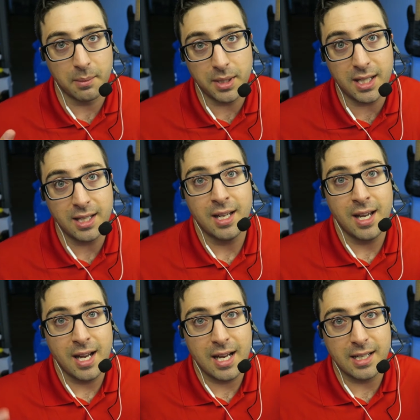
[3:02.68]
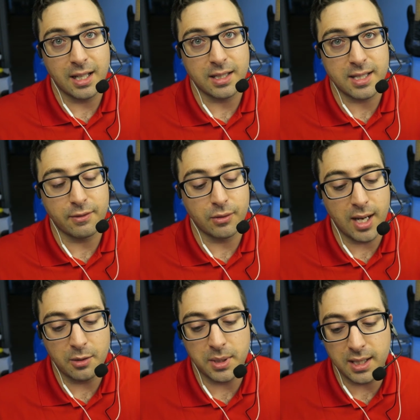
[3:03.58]
up me, not the stuff
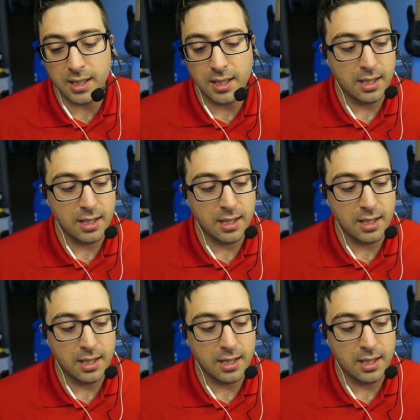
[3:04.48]
around me.